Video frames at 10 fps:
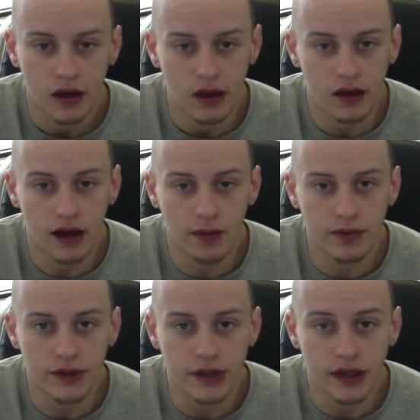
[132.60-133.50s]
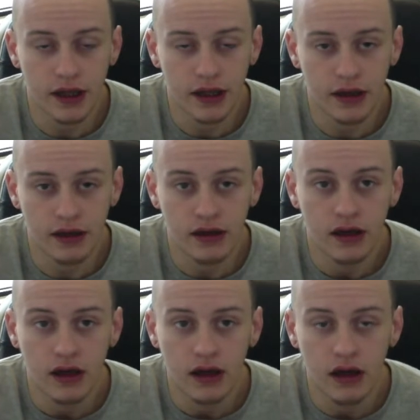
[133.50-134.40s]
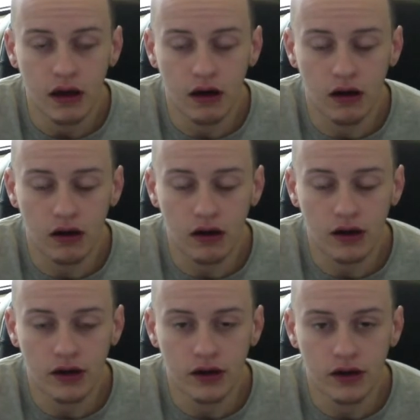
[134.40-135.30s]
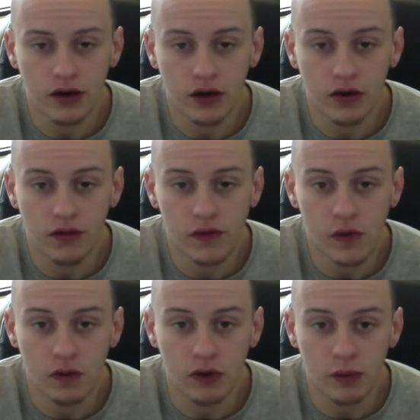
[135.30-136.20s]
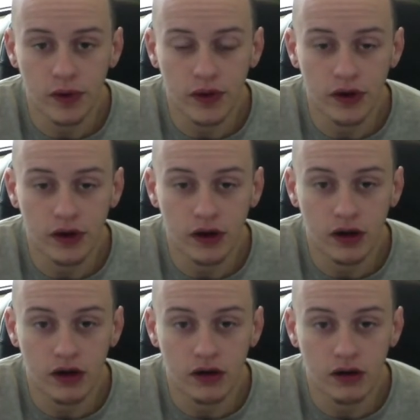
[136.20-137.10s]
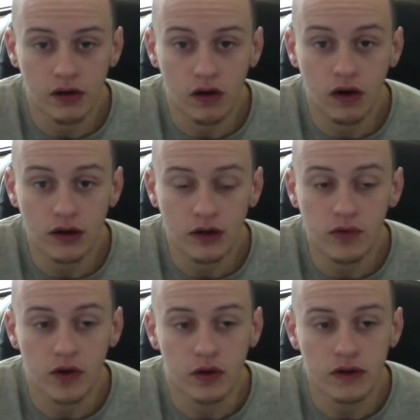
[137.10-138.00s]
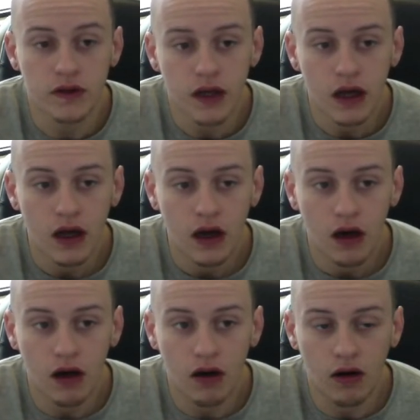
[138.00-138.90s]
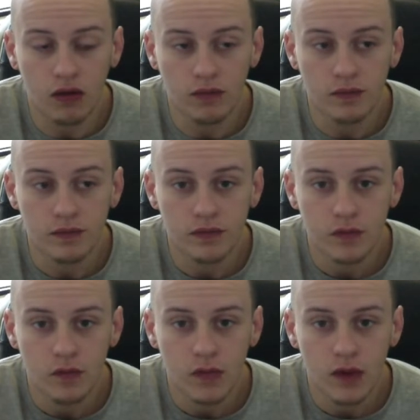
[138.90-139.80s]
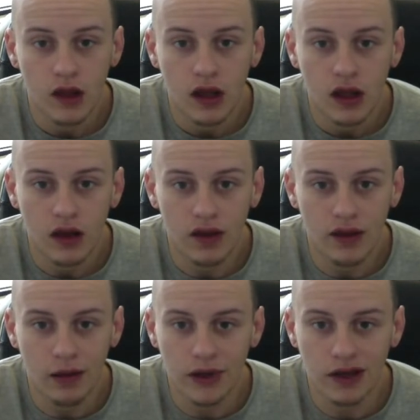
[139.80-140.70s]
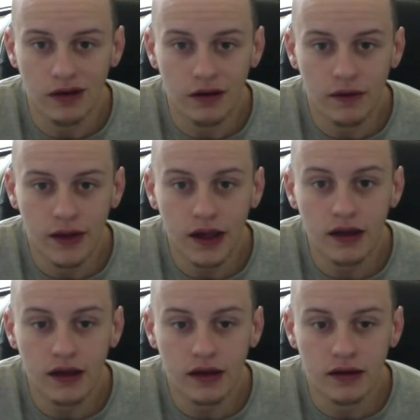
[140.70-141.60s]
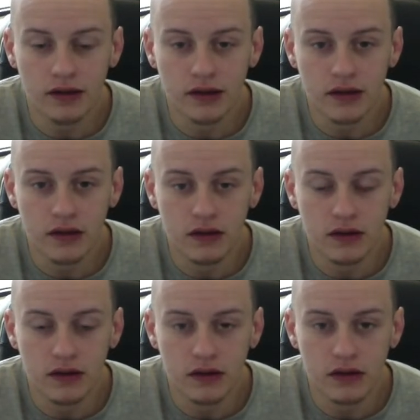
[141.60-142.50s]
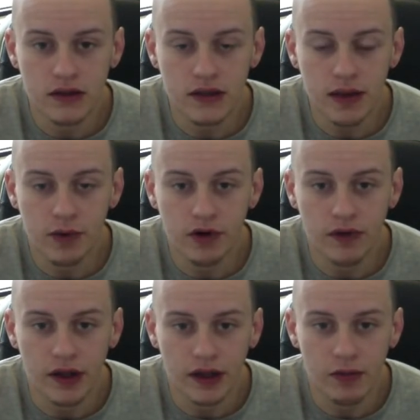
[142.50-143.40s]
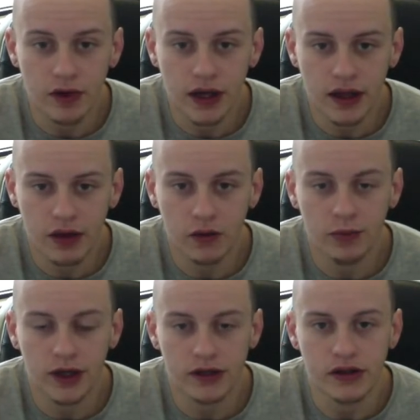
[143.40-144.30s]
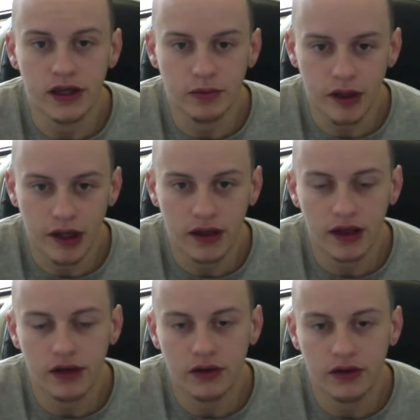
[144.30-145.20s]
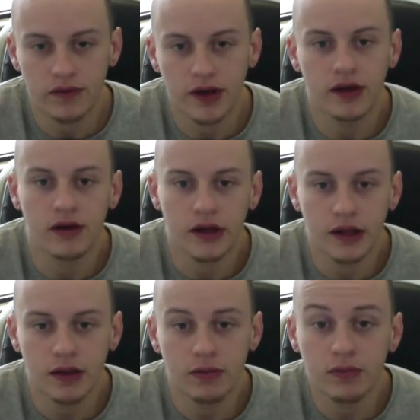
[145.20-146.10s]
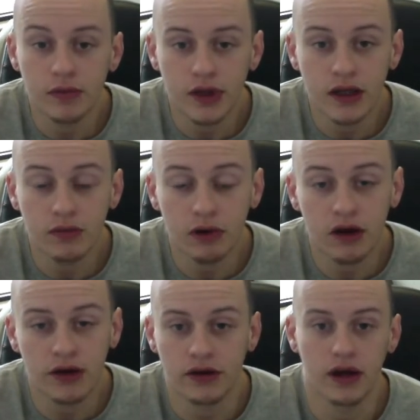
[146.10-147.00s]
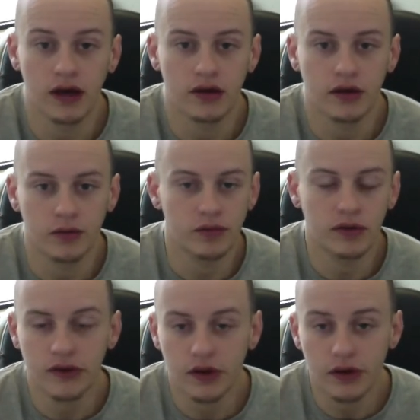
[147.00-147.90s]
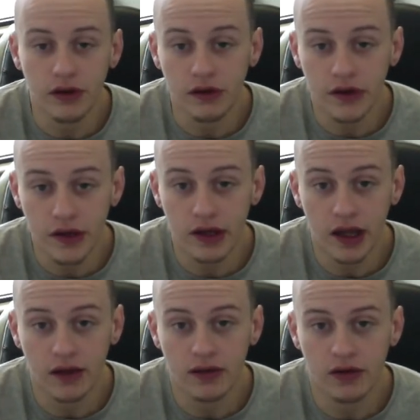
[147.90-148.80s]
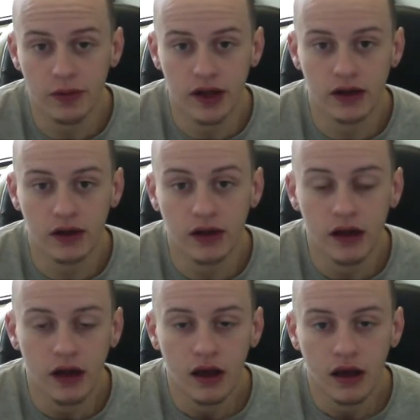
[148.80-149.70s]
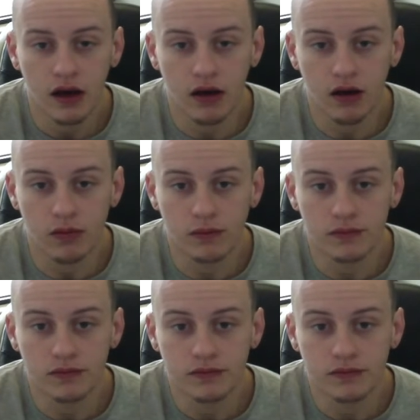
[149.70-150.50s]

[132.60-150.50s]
accomplish and then uh, go forward with your long term goals. Um, and I mean that and just just stay motivated. Keep looking at that old picture. Keep looking at that YouTube video. Keep keep talking to your doctor so you can see the gains that you're making. Um,